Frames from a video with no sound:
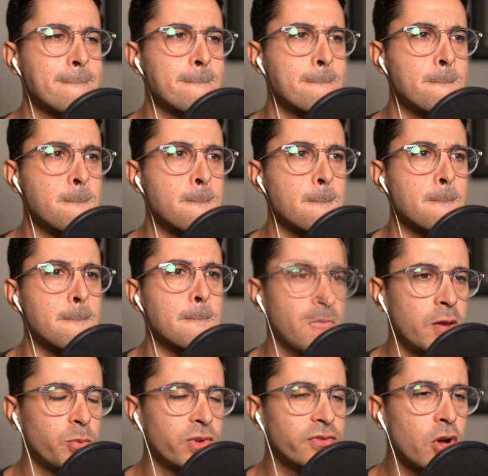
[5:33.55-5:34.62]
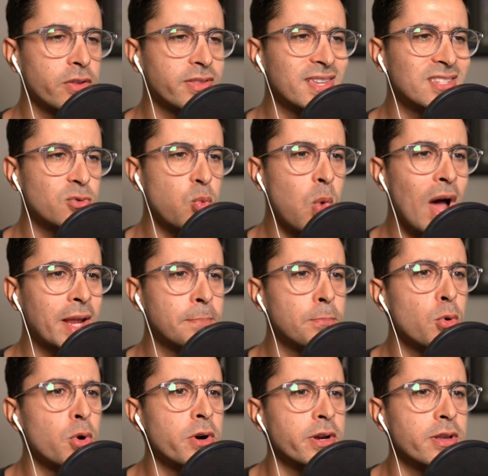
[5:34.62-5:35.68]
Then we've got this
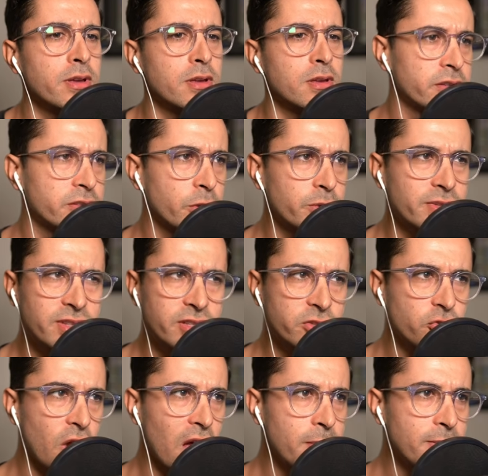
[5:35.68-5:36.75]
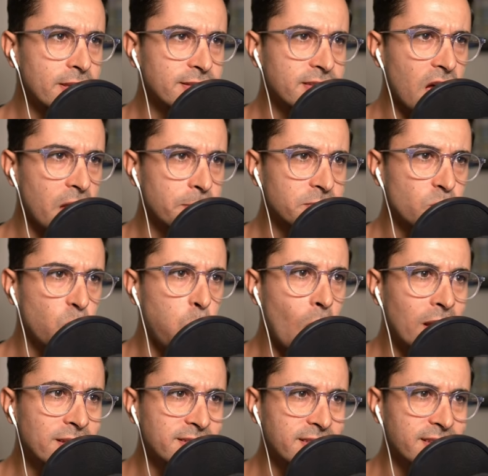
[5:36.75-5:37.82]
whiteboard. So it's describing types
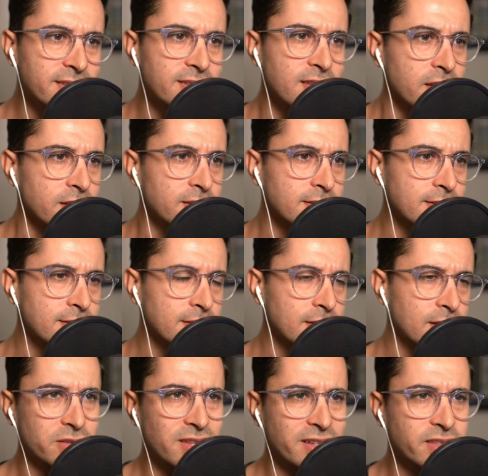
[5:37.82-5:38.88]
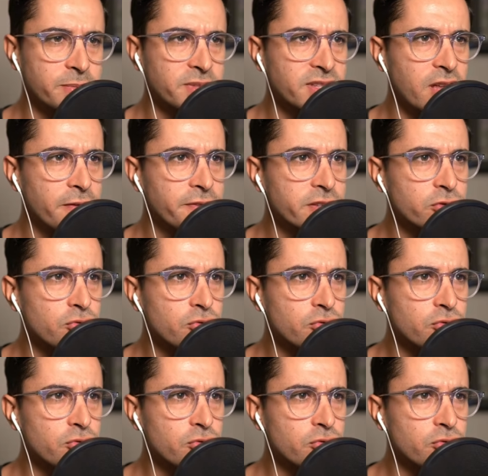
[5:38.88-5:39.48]
1 to 6. It's like some stuff is